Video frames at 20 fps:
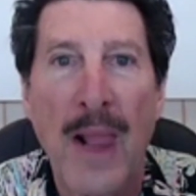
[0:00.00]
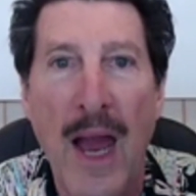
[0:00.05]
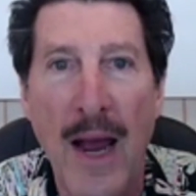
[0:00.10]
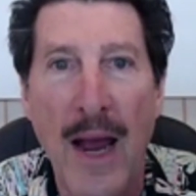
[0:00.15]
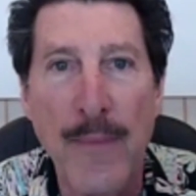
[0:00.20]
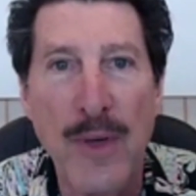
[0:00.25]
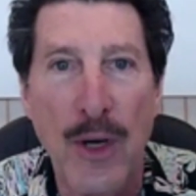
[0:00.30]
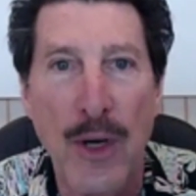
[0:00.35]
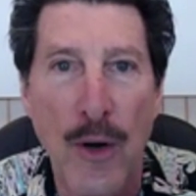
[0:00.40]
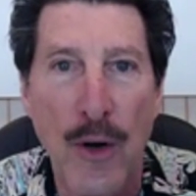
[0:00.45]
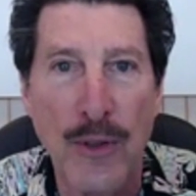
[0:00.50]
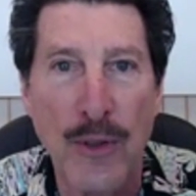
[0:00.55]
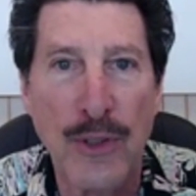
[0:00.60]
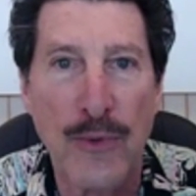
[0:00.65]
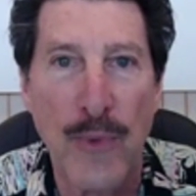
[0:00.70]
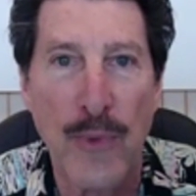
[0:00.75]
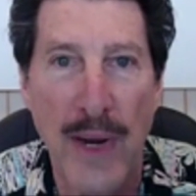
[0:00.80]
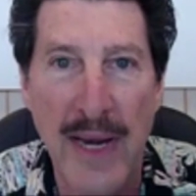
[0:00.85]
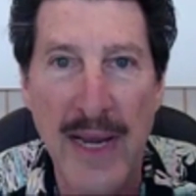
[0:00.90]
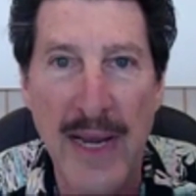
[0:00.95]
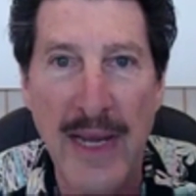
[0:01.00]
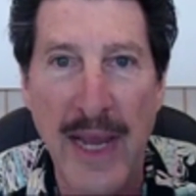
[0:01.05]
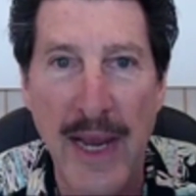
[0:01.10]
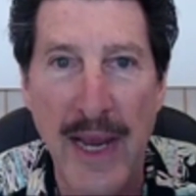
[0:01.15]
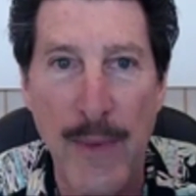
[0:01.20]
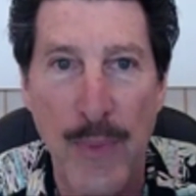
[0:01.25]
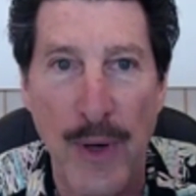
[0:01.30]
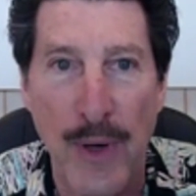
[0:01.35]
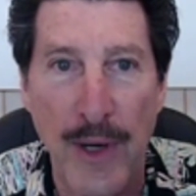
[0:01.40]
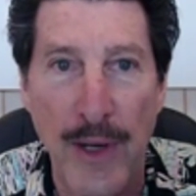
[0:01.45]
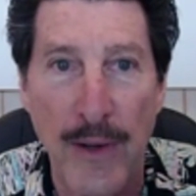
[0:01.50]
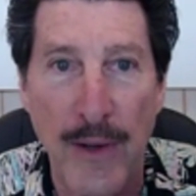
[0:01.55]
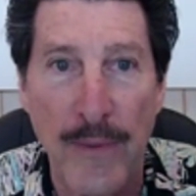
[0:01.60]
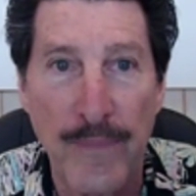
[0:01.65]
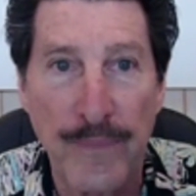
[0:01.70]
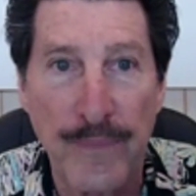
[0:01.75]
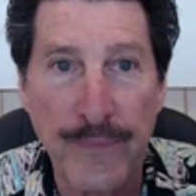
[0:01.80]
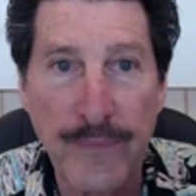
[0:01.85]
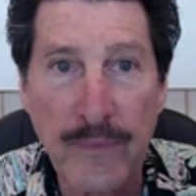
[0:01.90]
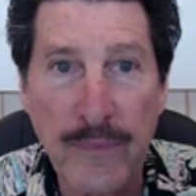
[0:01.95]
I'm your host, Rennie Gabriel.
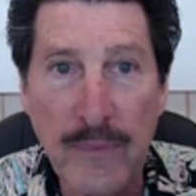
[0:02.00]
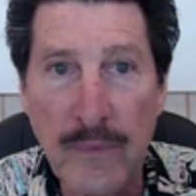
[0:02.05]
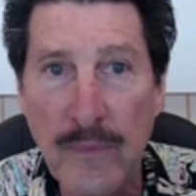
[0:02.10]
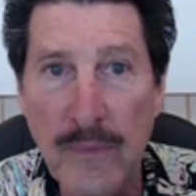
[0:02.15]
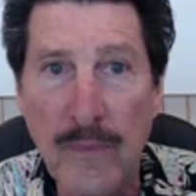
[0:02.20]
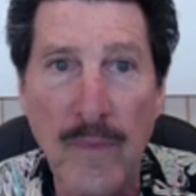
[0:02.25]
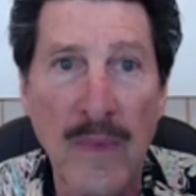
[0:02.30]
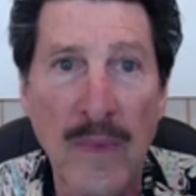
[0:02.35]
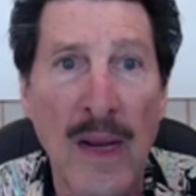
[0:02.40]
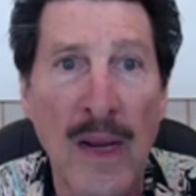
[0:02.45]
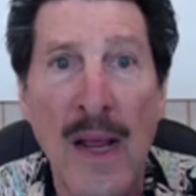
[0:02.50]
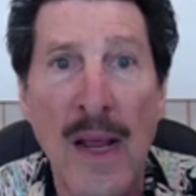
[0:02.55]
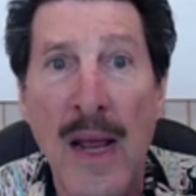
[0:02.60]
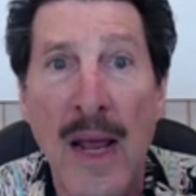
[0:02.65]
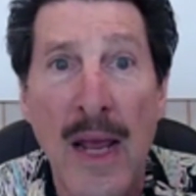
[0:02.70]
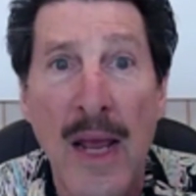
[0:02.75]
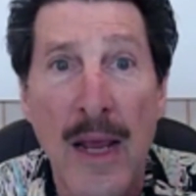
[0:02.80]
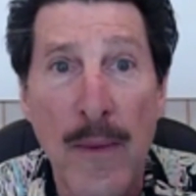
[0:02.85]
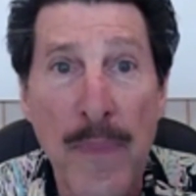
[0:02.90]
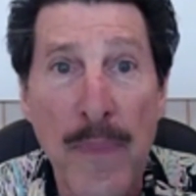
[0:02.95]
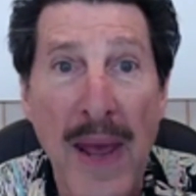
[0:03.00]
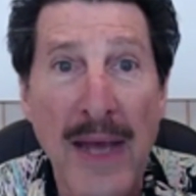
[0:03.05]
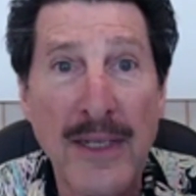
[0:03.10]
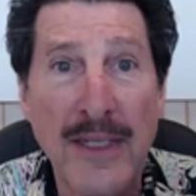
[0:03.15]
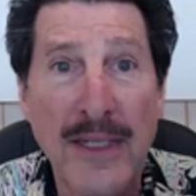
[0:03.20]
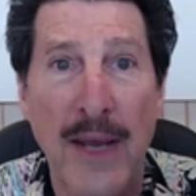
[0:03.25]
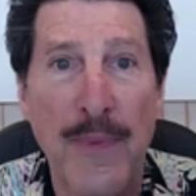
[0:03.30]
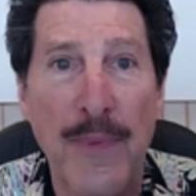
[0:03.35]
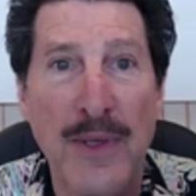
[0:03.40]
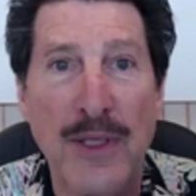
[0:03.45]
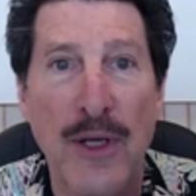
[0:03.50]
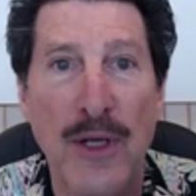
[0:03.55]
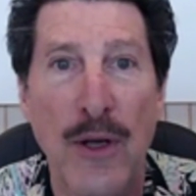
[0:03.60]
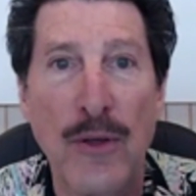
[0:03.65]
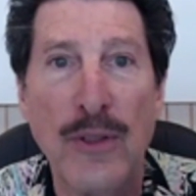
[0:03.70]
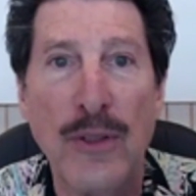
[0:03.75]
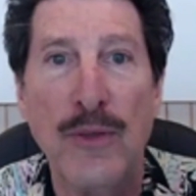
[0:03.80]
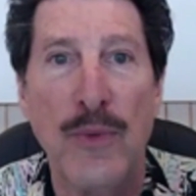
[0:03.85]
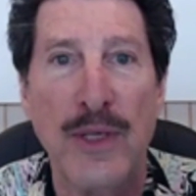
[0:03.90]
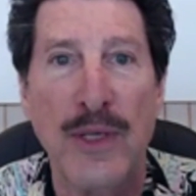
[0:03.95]
In past
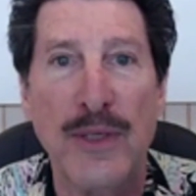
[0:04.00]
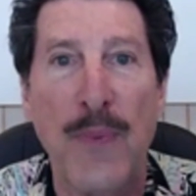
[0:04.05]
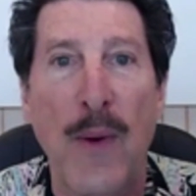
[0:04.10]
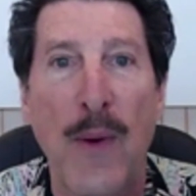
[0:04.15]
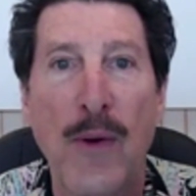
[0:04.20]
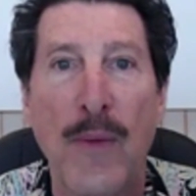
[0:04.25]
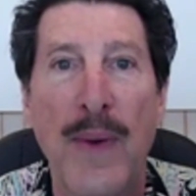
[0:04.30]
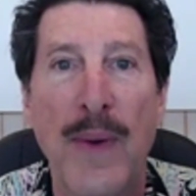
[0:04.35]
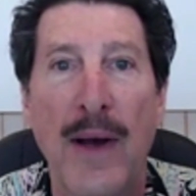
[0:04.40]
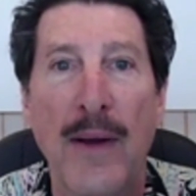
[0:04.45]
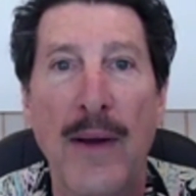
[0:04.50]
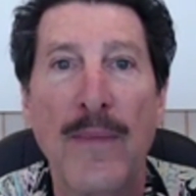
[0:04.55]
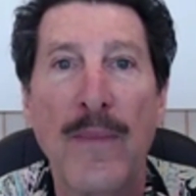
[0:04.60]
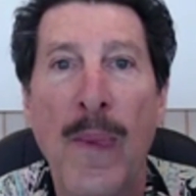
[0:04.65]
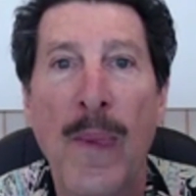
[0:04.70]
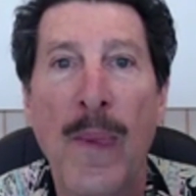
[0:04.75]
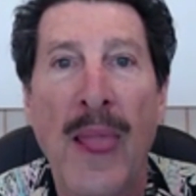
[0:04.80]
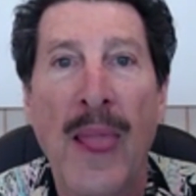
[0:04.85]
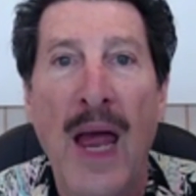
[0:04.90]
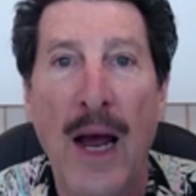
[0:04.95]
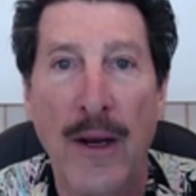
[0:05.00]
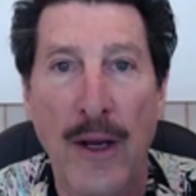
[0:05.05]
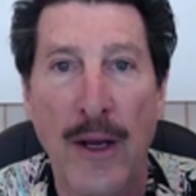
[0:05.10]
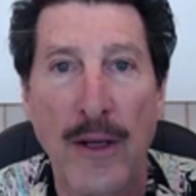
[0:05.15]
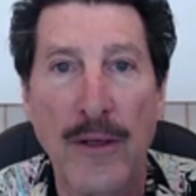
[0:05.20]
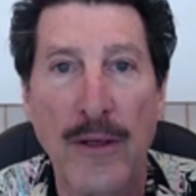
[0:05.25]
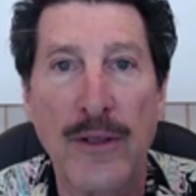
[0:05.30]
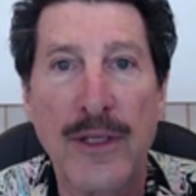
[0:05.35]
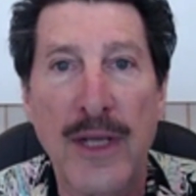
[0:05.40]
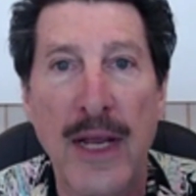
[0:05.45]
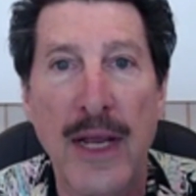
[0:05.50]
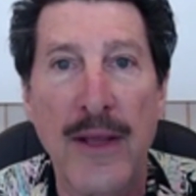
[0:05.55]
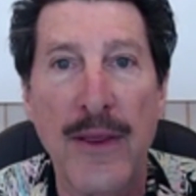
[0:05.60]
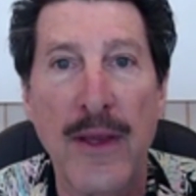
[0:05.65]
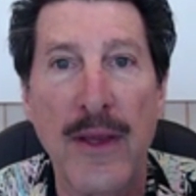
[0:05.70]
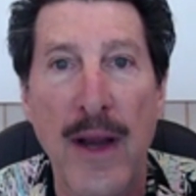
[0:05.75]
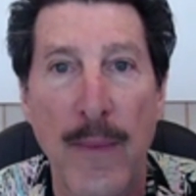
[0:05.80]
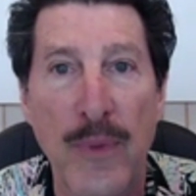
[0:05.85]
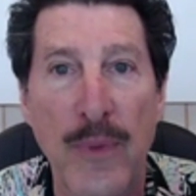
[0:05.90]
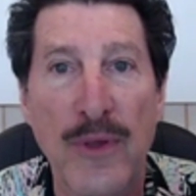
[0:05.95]
episodes, we spoke about how to understand
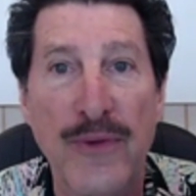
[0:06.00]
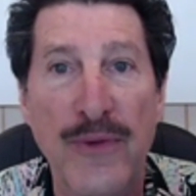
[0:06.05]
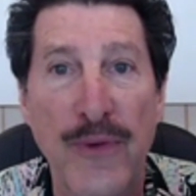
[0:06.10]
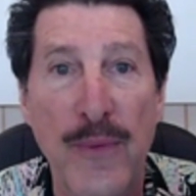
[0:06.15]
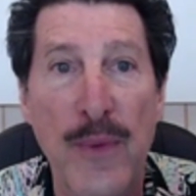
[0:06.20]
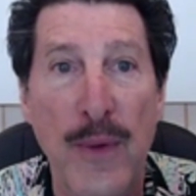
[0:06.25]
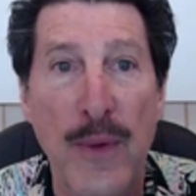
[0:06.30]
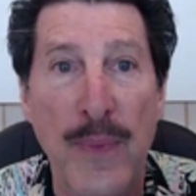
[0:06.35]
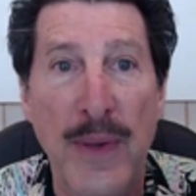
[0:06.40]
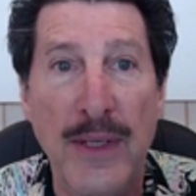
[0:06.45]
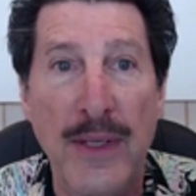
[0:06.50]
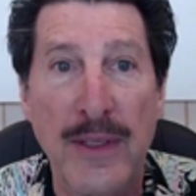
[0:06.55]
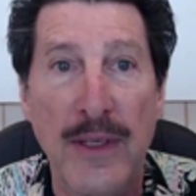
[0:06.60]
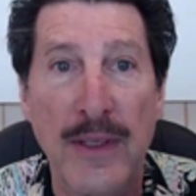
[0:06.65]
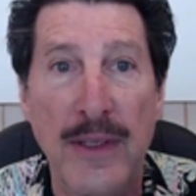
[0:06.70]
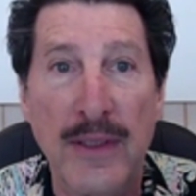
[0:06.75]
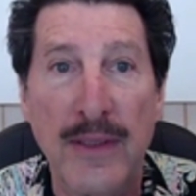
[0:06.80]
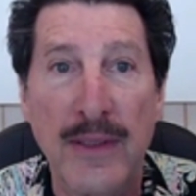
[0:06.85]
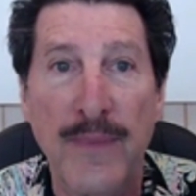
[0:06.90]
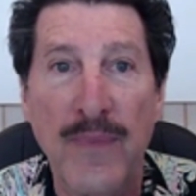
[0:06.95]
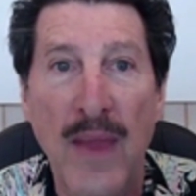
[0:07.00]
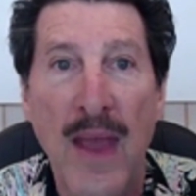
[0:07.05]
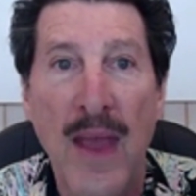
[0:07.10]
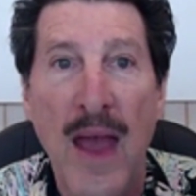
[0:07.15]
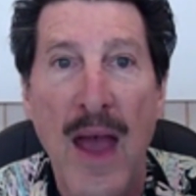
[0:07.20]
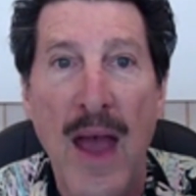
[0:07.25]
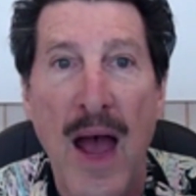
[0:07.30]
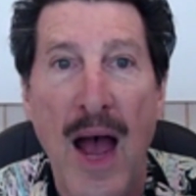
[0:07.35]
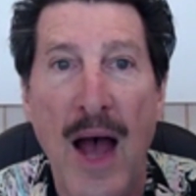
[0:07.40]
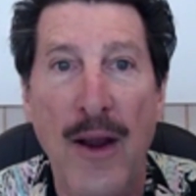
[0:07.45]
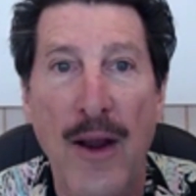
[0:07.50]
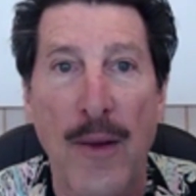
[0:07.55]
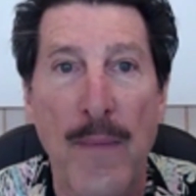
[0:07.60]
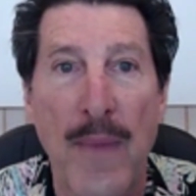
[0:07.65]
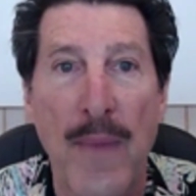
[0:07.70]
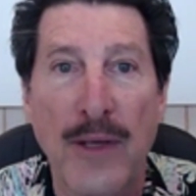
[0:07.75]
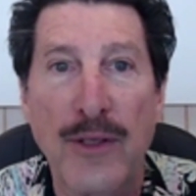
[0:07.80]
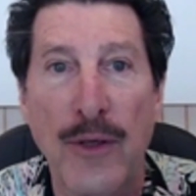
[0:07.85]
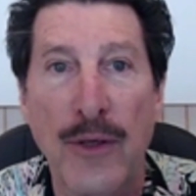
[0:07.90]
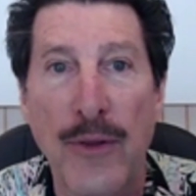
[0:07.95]
the numbers from your business, how to
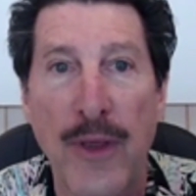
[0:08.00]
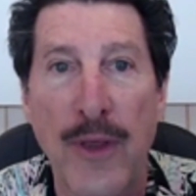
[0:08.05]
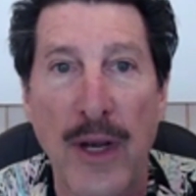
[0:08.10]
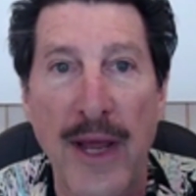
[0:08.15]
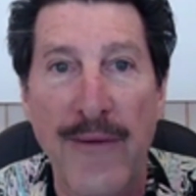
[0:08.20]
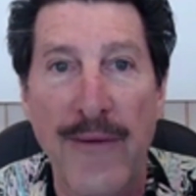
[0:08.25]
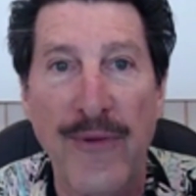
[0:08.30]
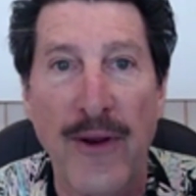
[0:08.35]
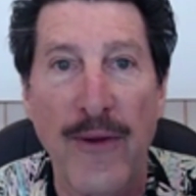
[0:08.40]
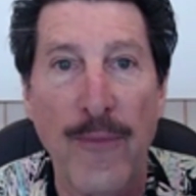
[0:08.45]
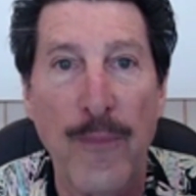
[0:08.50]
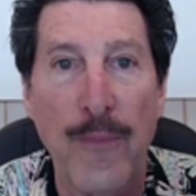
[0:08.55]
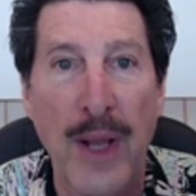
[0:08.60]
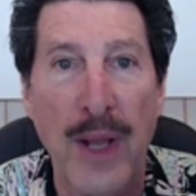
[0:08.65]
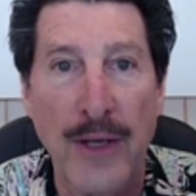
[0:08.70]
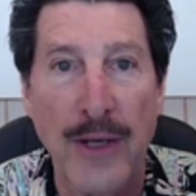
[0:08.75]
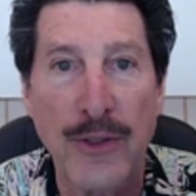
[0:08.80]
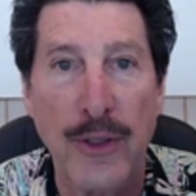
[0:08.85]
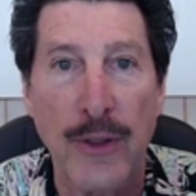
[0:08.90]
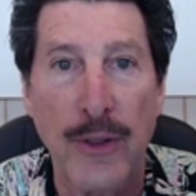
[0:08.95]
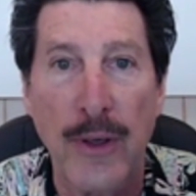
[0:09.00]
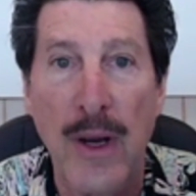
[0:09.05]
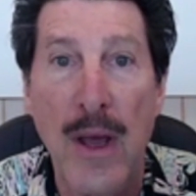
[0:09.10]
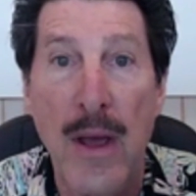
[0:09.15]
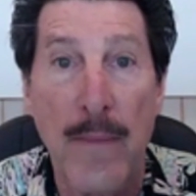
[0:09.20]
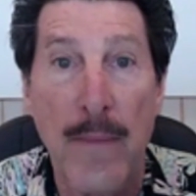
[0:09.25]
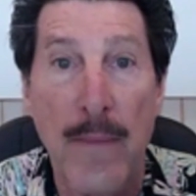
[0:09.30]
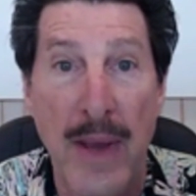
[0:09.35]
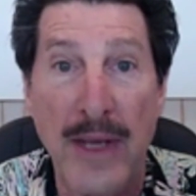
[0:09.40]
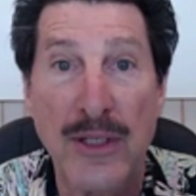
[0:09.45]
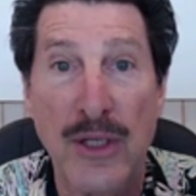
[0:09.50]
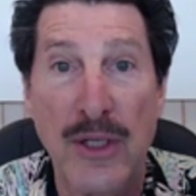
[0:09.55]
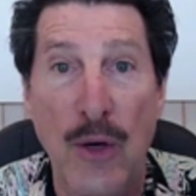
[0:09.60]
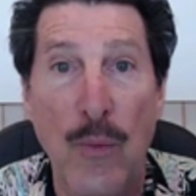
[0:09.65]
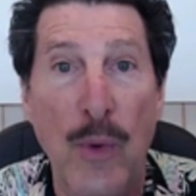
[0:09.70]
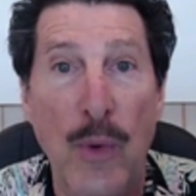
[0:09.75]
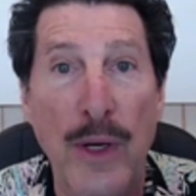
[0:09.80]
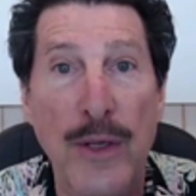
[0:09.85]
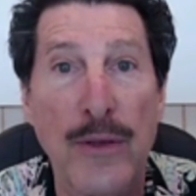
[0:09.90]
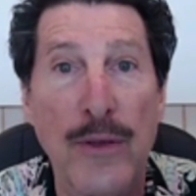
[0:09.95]
measure the level of pleasure based
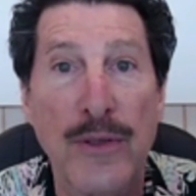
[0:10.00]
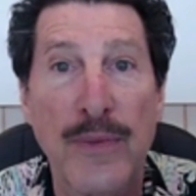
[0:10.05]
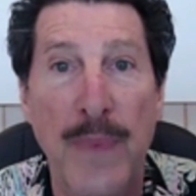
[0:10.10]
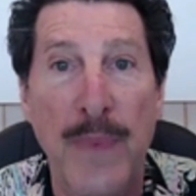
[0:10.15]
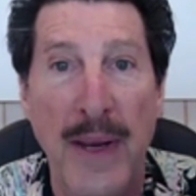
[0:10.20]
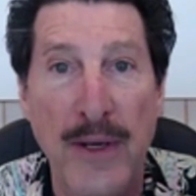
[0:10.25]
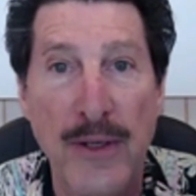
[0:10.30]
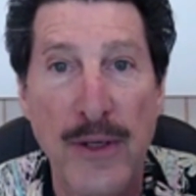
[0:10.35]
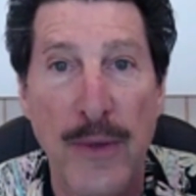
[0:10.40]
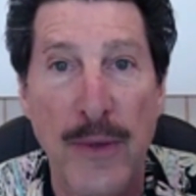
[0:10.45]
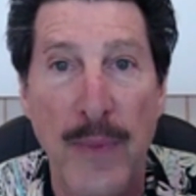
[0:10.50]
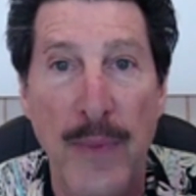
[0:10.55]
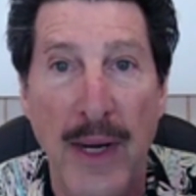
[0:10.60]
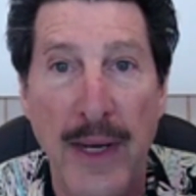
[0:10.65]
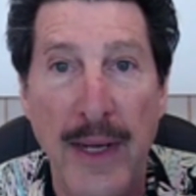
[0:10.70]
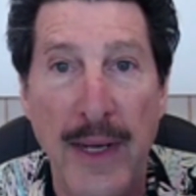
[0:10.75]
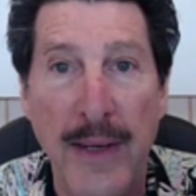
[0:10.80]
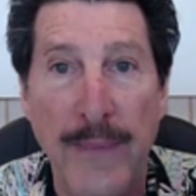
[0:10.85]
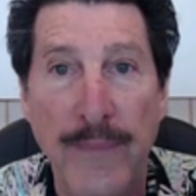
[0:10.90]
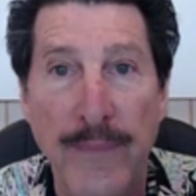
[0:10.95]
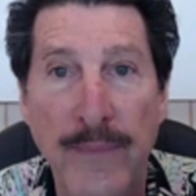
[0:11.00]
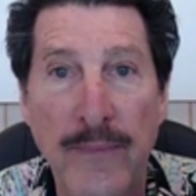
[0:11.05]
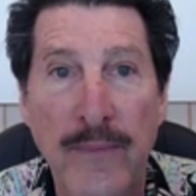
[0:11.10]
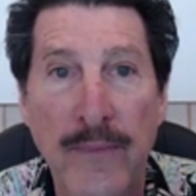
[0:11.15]
on where you spend your money,